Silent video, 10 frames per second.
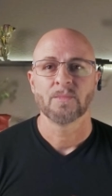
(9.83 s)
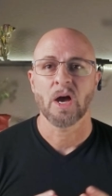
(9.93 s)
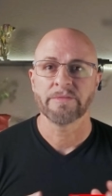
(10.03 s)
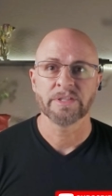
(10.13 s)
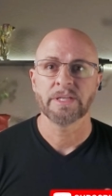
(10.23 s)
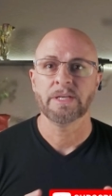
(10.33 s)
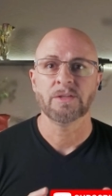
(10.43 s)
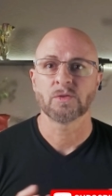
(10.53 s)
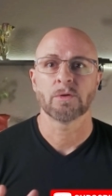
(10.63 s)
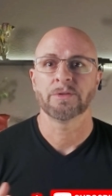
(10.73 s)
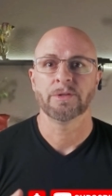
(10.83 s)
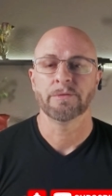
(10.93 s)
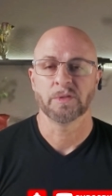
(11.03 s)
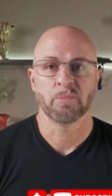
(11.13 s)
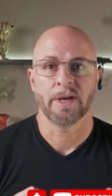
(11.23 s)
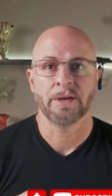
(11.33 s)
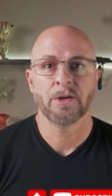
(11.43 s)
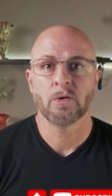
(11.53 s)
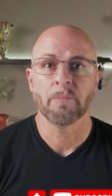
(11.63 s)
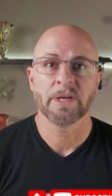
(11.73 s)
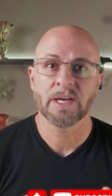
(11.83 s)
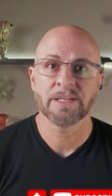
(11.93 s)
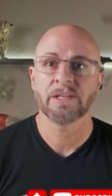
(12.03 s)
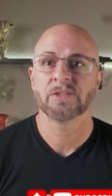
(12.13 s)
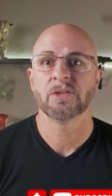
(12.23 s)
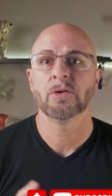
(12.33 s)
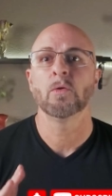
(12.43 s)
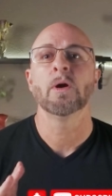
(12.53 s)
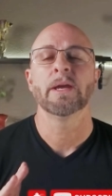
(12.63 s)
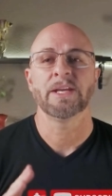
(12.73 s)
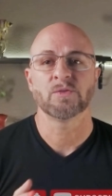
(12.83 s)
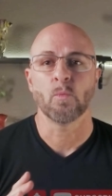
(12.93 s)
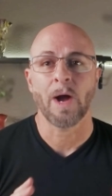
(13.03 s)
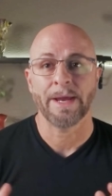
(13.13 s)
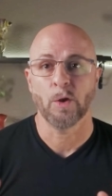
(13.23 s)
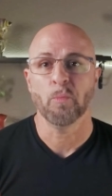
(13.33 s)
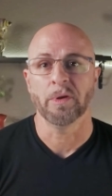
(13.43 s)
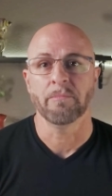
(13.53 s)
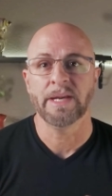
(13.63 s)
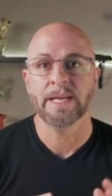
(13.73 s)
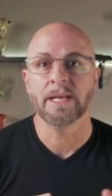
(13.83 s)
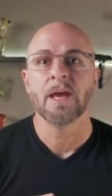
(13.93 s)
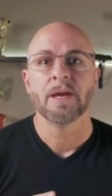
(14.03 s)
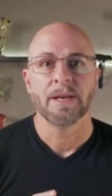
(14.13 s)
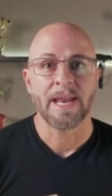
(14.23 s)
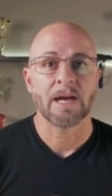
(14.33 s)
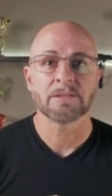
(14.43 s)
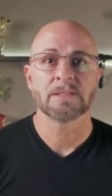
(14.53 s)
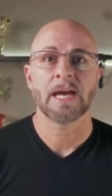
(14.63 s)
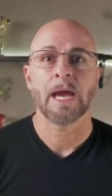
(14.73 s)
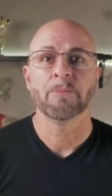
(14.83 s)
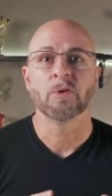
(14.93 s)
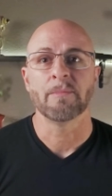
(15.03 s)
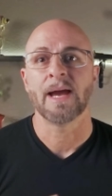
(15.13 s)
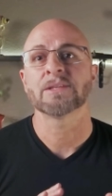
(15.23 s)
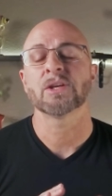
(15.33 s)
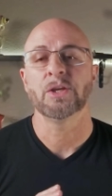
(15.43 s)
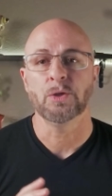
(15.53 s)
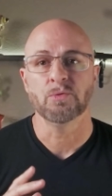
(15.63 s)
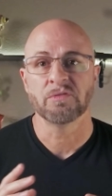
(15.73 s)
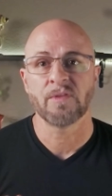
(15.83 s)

Obviously, Sora two is brand new, and because it's new, it's wide open, meaning now's the time to amass a huge